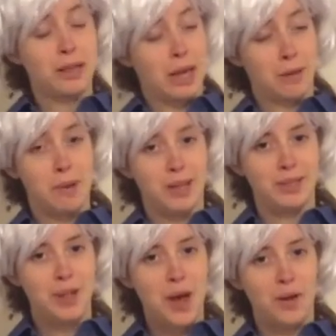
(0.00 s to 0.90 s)
like
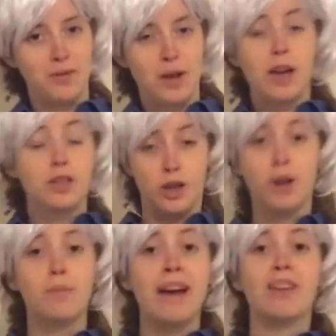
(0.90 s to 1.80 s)
myself,
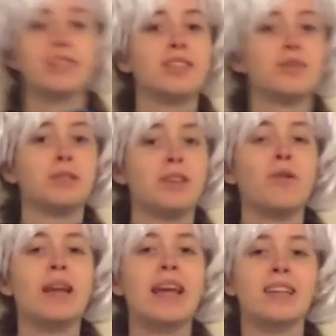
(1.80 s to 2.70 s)
took matters into his
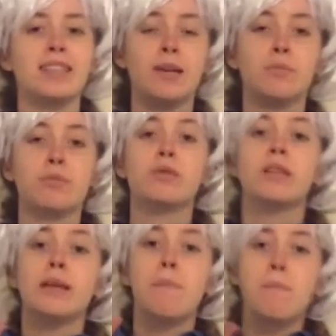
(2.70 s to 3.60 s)
own hands and
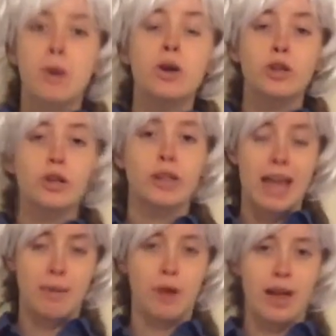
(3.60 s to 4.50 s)
brutally murdered
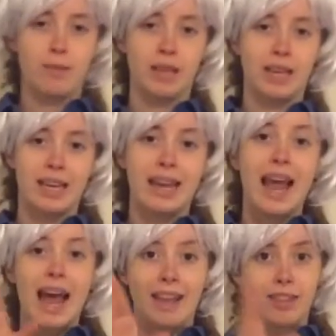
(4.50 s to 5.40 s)
Abraham Lincoln
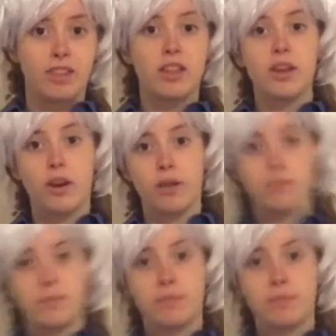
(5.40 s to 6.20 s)
at the theater.